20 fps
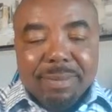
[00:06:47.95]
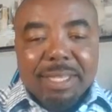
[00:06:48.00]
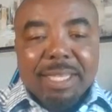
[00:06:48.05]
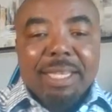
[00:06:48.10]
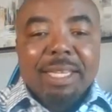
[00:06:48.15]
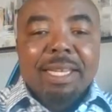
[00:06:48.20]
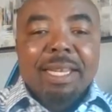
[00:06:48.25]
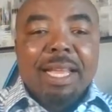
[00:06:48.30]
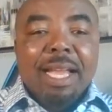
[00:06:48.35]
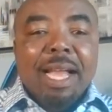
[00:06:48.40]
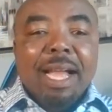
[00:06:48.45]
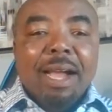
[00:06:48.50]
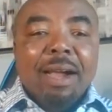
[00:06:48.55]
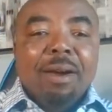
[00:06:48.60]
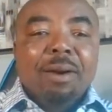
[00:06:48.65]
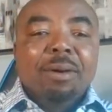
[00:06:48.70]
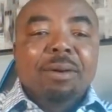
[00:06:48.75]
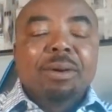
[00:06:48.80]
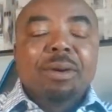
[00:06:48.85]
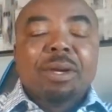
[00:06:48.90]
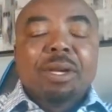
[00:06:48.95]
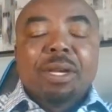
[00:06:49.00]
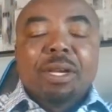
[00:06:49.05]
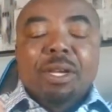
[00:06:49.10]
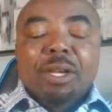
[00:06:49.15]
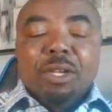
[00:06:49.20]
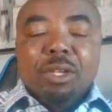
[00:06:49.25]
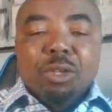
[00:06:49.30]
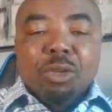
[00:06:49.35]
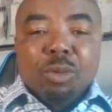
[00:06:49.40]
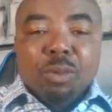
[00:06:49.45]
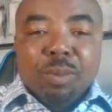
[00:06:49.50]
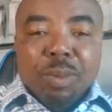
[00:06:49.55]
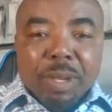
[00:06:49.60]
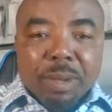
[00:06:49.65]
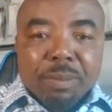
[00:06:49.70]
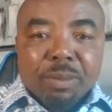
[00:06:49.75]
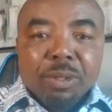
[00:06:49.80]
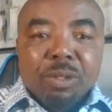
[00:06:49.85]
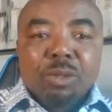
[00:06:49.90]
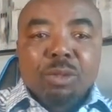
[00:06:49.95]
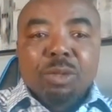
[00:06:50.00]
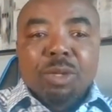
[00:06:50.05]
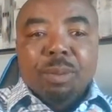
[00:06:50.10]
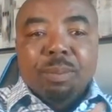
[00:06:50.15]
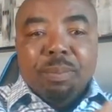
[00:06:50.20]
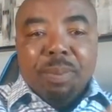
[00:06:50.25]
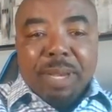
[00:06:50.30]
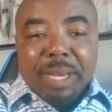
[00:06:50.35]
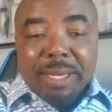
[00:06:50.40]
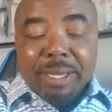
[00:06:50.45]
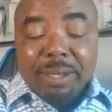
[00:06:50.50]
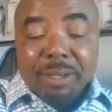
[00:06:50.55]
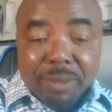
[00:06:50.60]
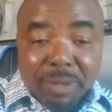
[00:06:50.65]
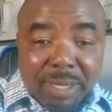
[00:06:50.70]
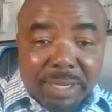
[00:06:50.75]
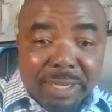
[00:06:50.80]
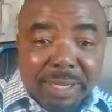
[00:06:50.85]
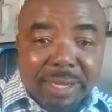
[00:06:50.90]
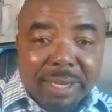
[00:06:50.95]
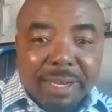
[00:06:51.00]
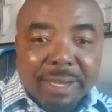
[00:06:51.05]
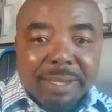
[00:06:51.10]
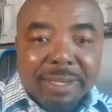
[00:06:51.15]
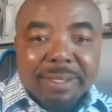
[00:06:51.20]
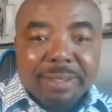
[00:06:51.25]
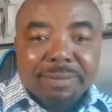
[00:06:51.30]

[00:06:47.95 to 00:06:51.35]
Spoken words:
in how you'll be able to repay the credit card.